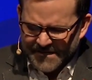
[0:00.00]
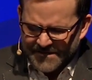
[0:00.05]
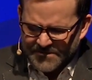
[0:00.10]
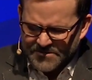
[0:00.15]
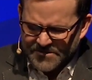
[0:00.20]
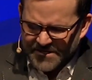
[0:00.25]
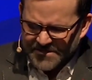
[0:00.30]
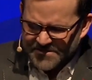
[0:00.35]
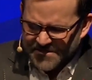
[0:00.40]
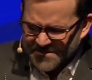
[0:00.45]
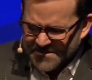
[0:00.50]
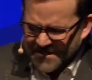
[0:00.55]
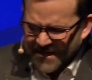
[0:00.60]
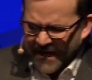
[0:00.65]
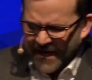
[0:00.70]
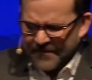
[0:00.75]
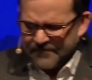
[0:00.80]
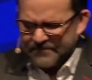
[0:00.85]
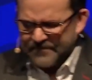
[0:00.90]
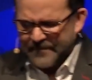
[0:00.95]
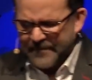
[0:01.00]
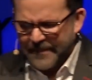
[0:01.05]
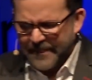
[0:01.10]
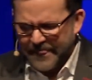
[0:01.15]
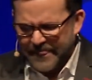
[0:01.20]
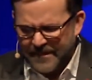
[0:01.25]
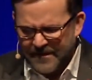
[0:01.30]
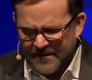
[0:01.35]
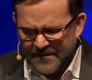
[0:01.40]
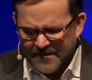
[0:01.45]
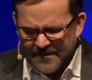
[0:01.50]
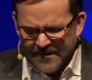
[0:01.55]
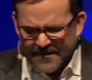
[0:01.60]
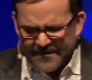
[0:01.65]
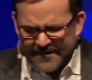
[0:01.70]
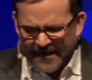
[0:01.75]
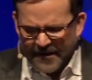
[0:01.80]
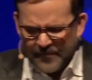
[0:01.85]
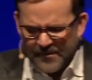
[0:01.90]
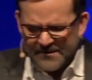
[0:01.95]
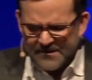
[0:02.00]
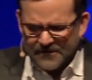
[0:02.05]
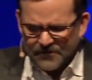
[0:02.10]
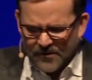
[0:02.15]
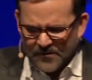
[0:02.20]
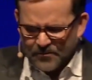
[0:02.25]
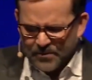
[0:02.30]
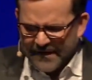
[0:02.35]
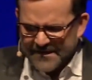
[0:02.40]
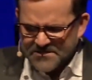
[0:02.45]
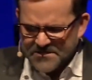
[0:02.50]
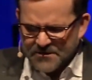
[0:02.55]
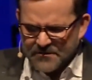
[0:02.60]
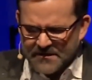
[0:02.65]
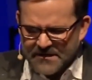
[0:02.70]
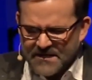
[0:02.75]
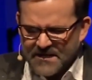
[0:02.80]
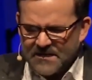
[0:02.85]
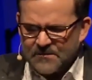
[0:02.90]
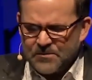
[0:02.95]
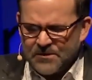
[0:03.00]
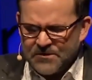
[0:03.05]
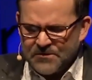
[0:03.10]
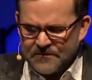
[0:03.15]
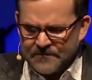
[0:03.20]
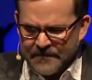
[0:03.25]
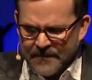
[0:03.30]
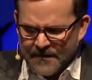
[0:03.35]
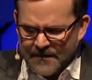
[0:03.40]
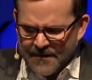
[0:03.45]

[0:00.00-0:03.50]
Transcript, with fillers: In Jesus' name. Now may the Lord bless you and keep you.